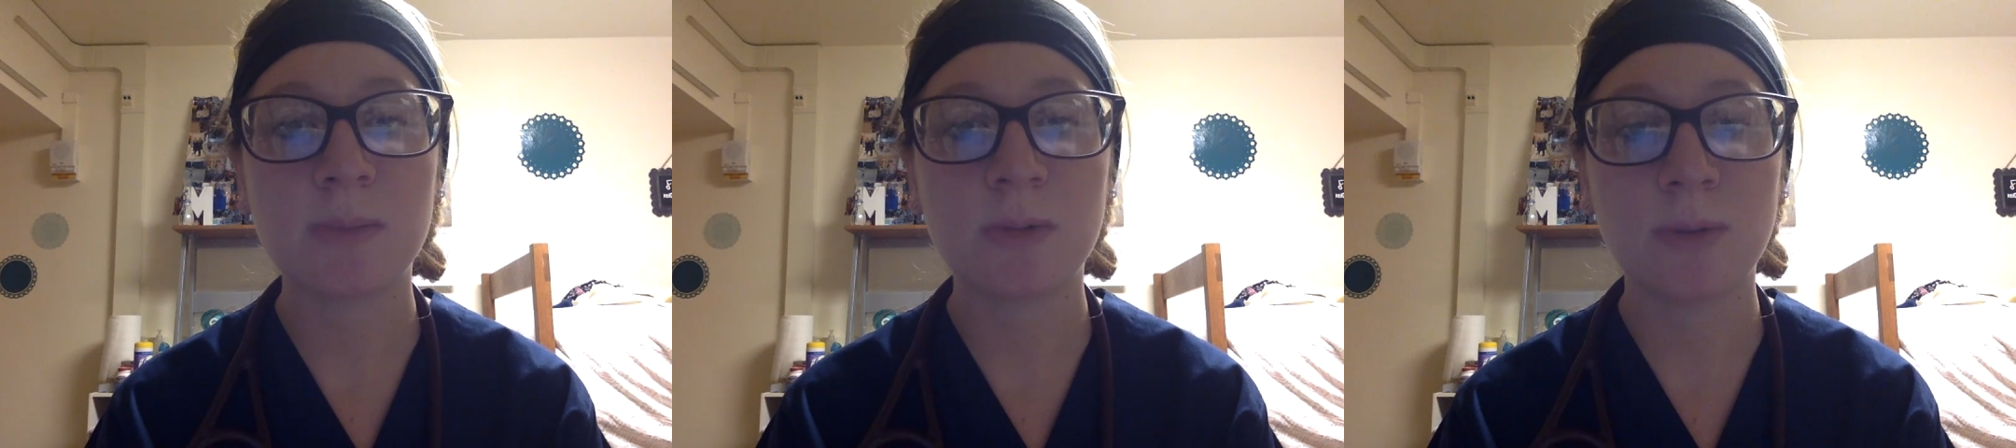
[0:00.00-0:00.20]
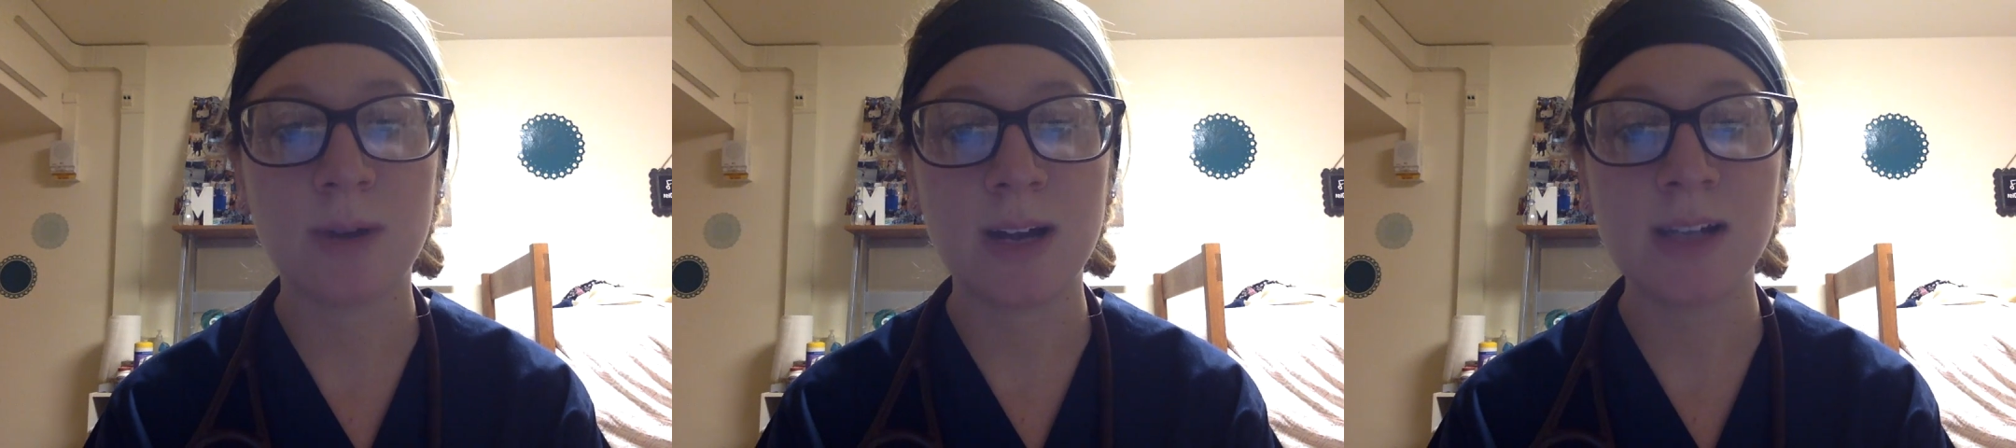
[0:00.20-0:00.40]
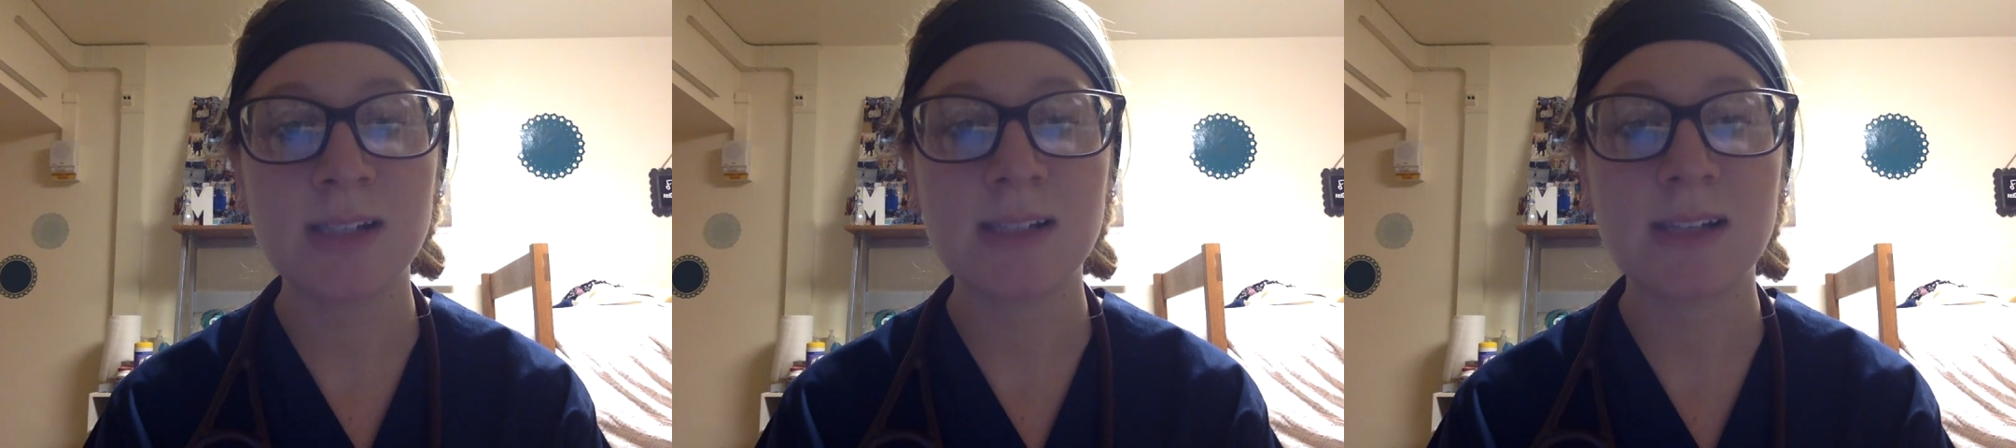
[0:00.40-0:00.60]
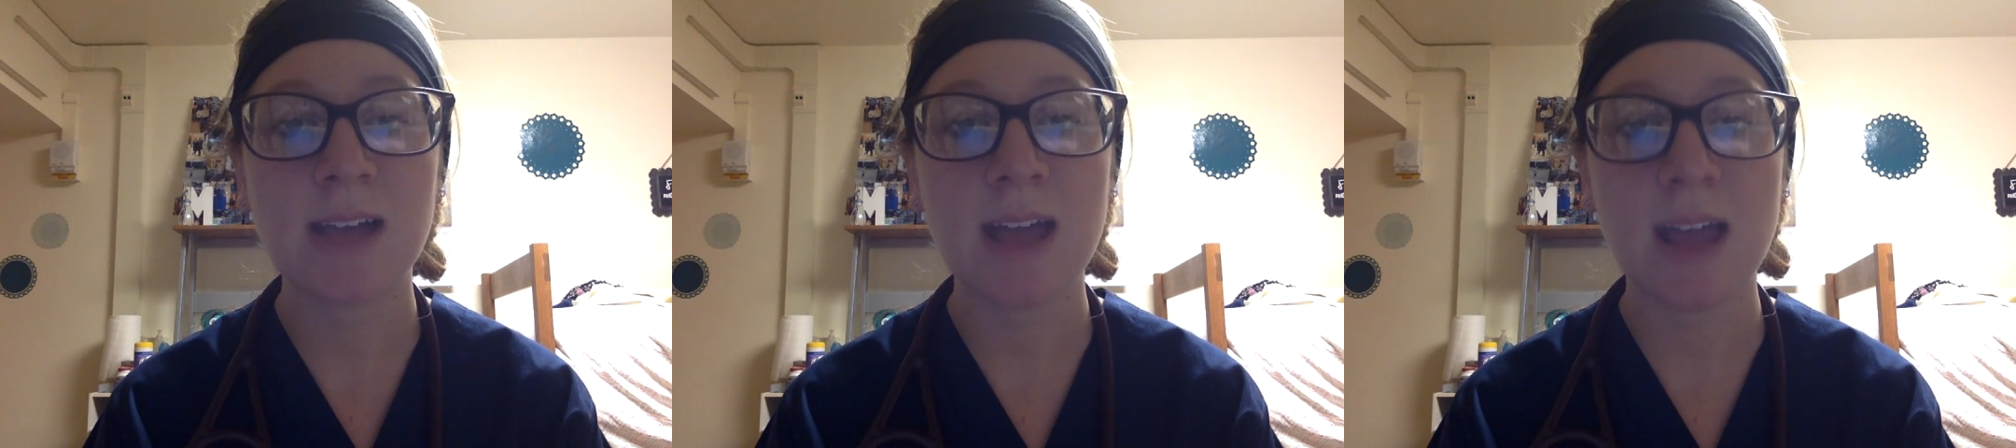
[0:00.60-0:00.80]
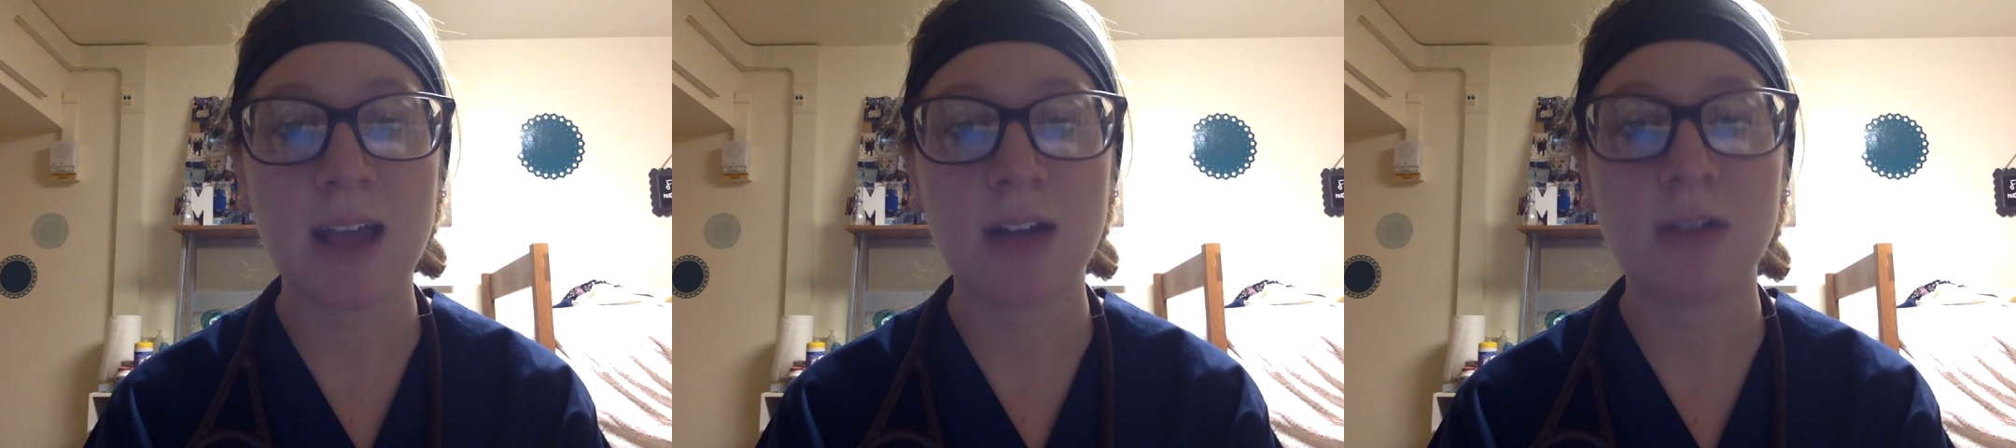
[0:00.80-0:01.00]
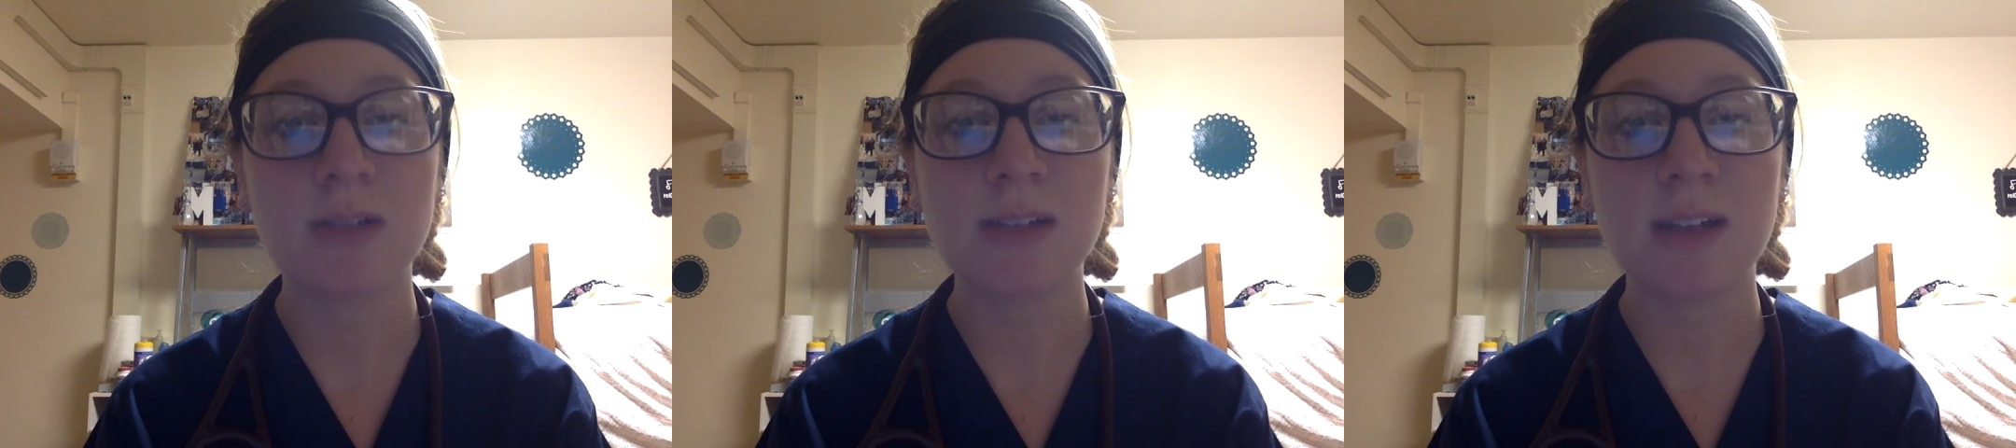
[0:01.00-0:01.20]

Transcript: wrist, ankles,